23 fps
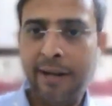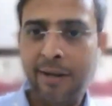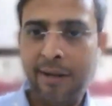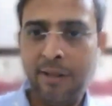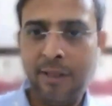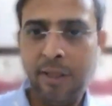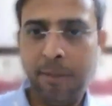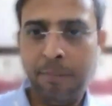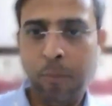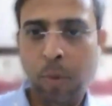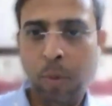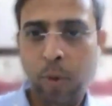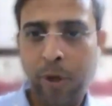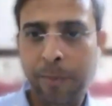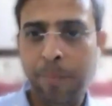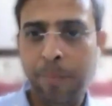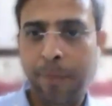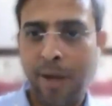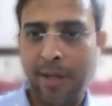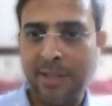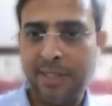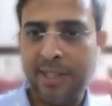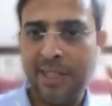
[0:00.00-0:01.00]
And
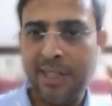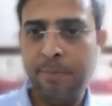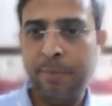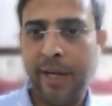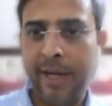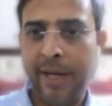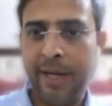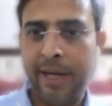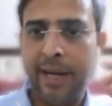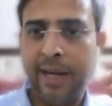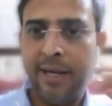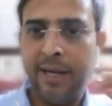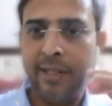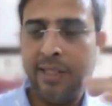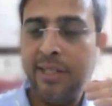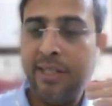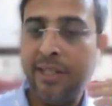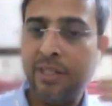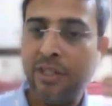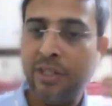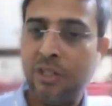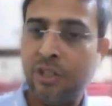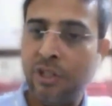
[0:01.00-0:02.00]
the poet passes by
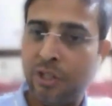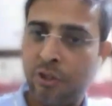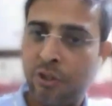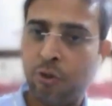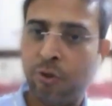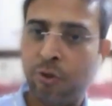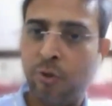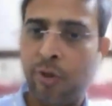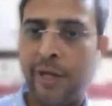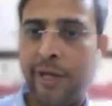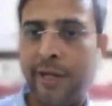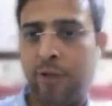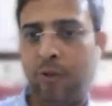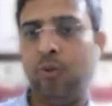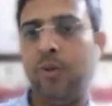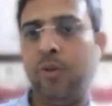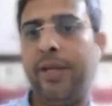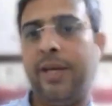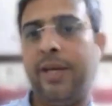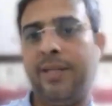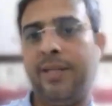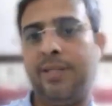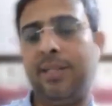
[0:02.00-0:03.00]
and he's just
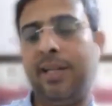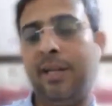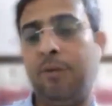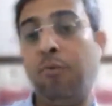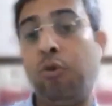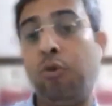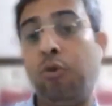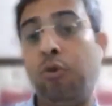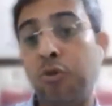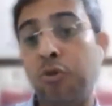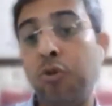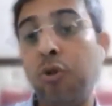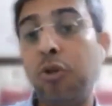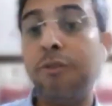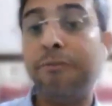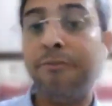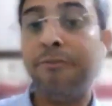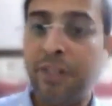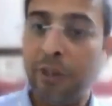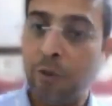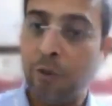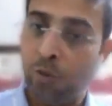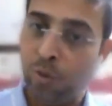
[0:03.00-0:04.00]
trying to guess that
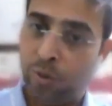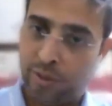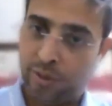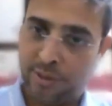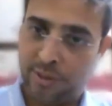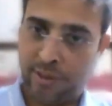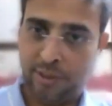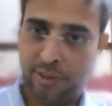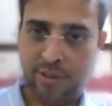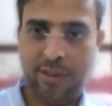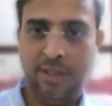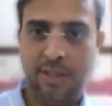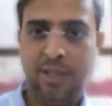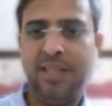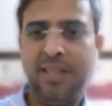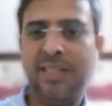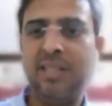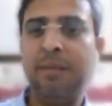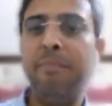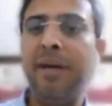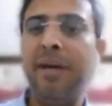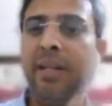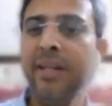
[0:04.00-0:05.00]
what sort of tune is
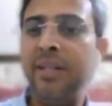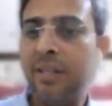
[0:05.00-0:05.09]
it.